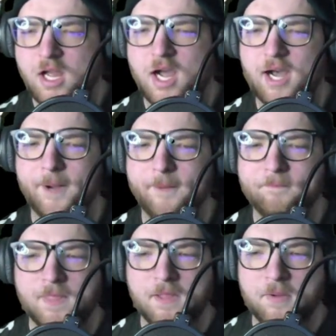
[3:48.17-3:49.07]

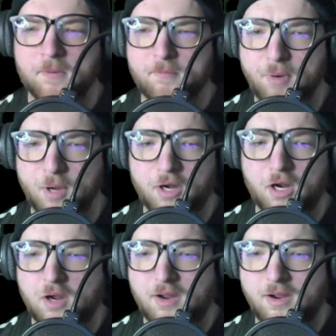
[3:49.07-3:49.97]
But
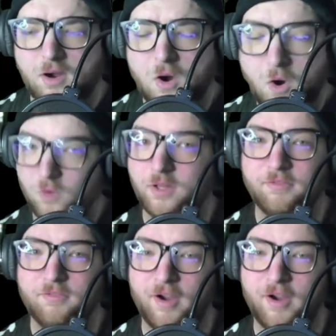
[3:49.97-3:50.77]
holy fuck,